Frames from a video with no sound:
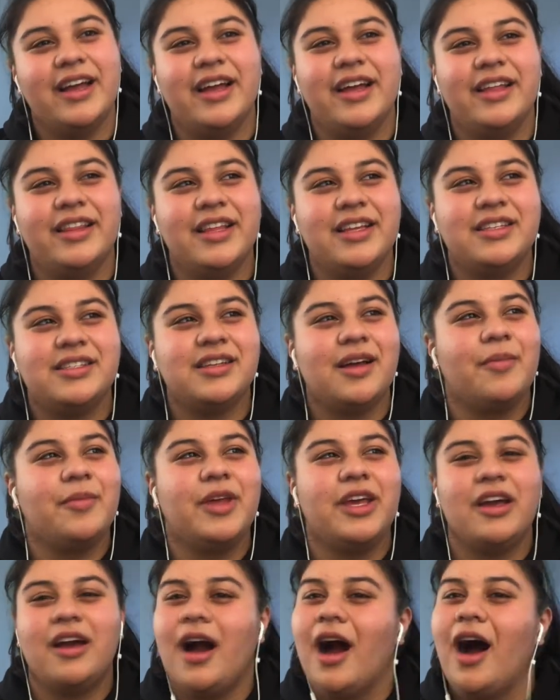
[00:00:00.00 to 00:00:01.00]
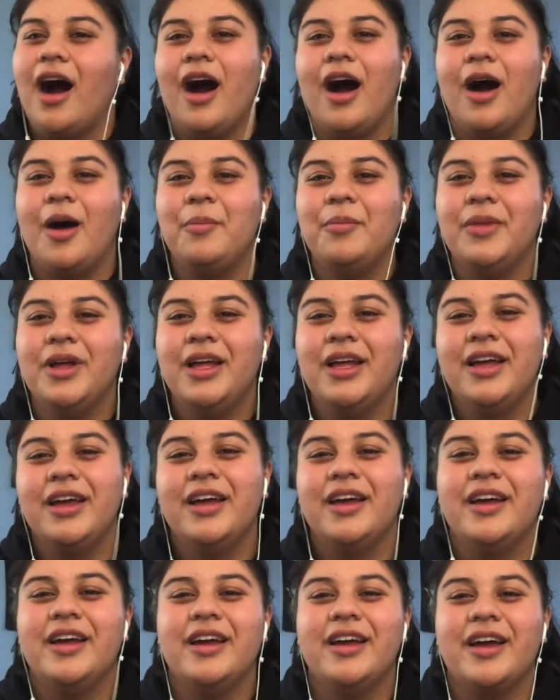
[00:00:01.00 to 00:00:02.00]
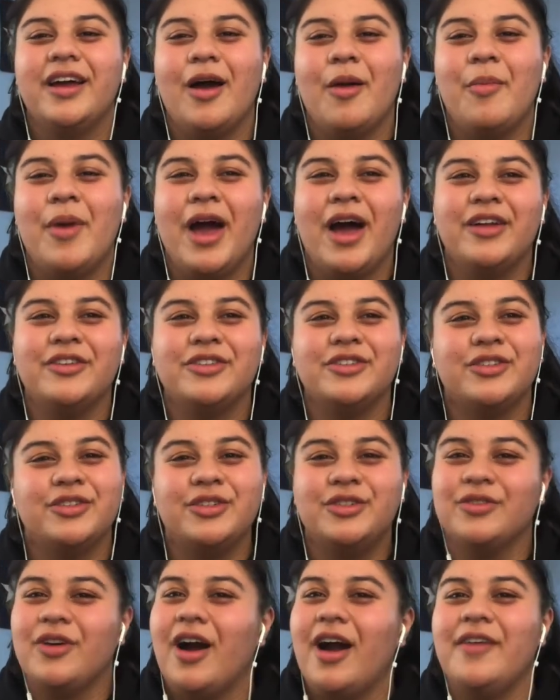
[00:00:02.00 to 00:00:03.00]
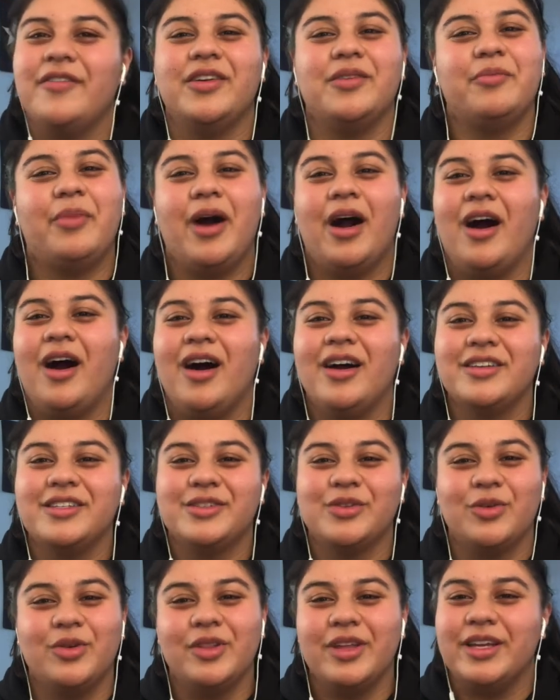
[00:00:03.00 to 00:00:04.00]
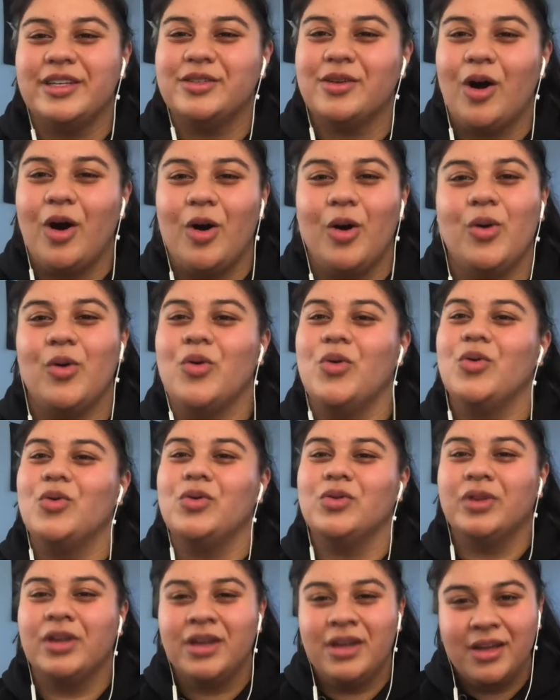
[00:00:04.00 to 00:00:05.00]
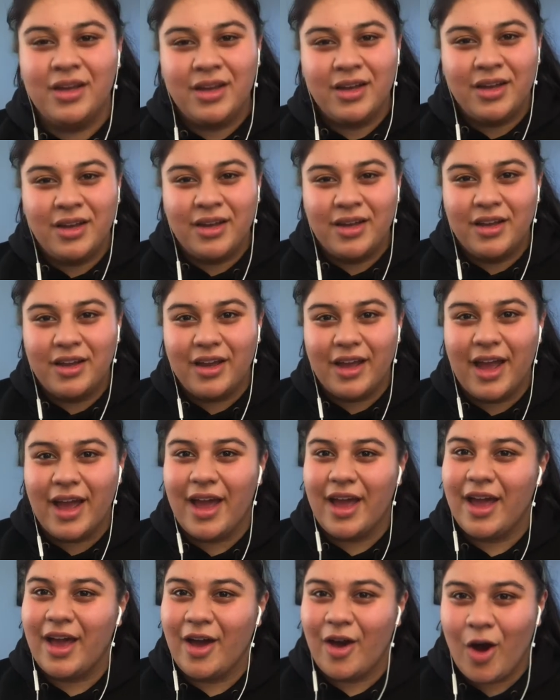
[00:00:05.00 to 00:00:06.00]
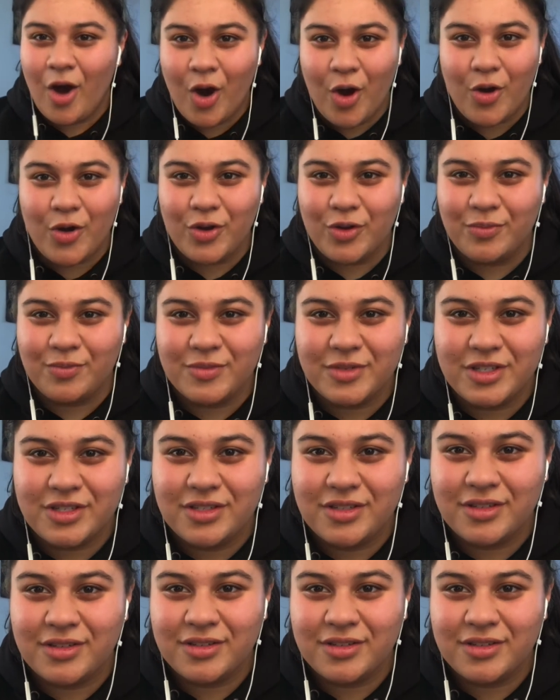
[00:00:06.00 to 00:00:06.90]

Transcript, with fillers: there's something calm about just driving past all these old homes.